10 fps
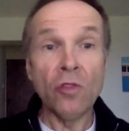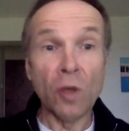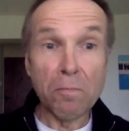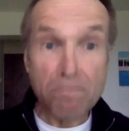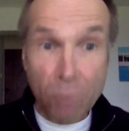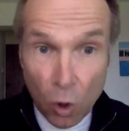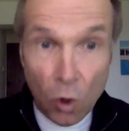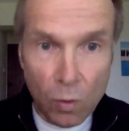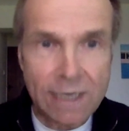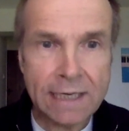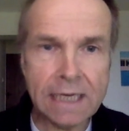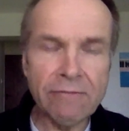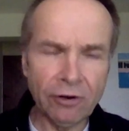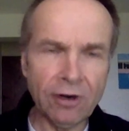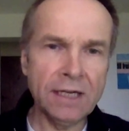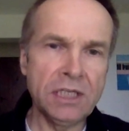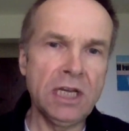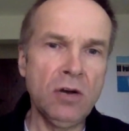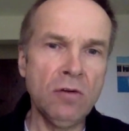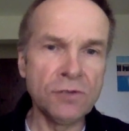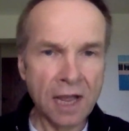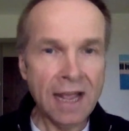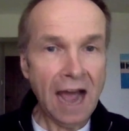the more we keep for ourselves